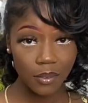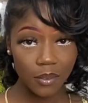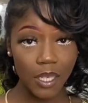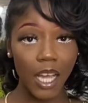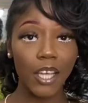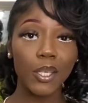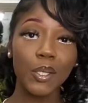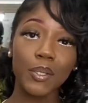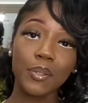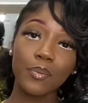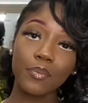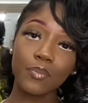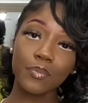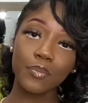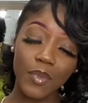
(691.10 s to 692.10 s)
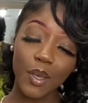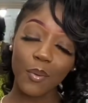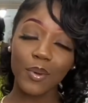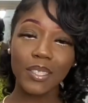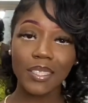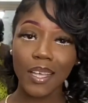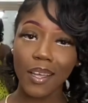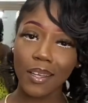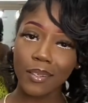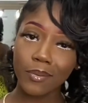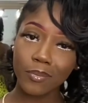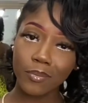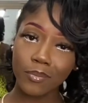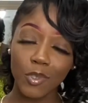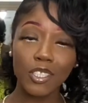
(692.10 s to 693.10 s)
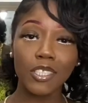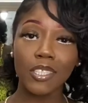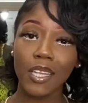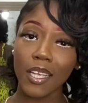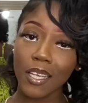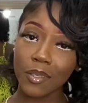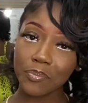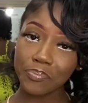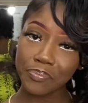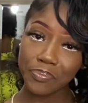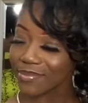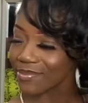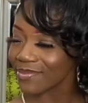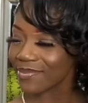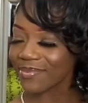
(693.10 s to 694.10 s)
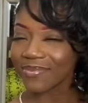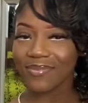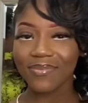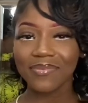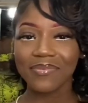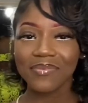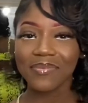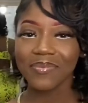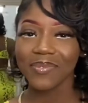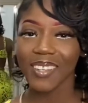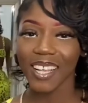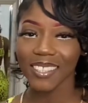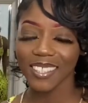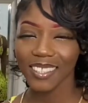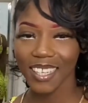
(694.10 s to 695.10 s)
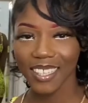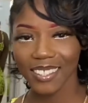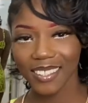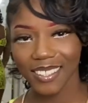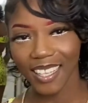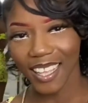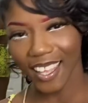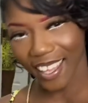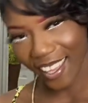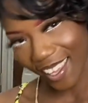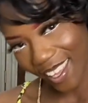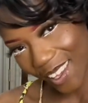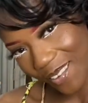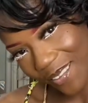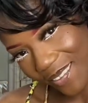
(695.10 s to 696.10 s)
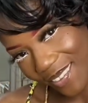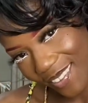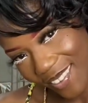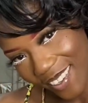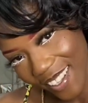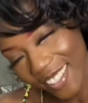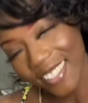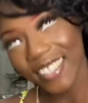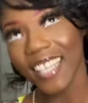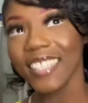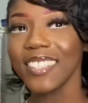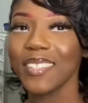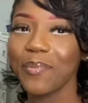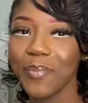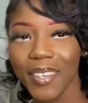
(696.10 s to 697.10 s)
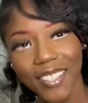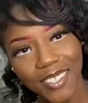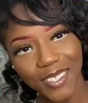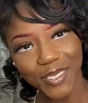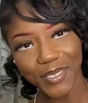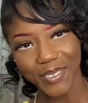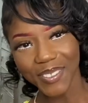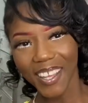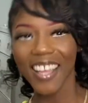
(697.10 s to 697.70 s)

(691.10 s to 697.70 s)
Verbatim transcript: How you? What's up? What's your name? That's a nice name. It's nice to meet you.